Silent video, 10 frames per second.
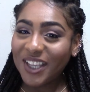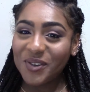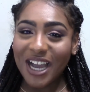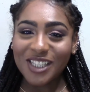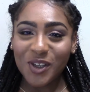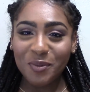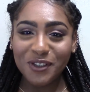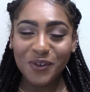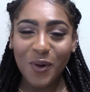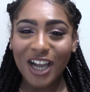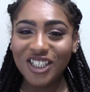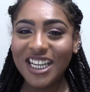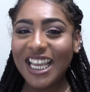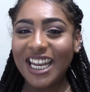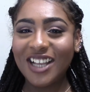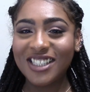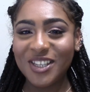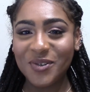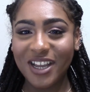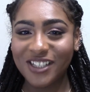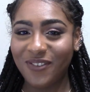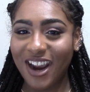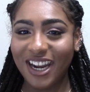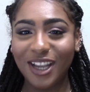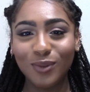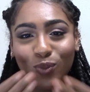you guys so much for watching, and I'll see you next Friday.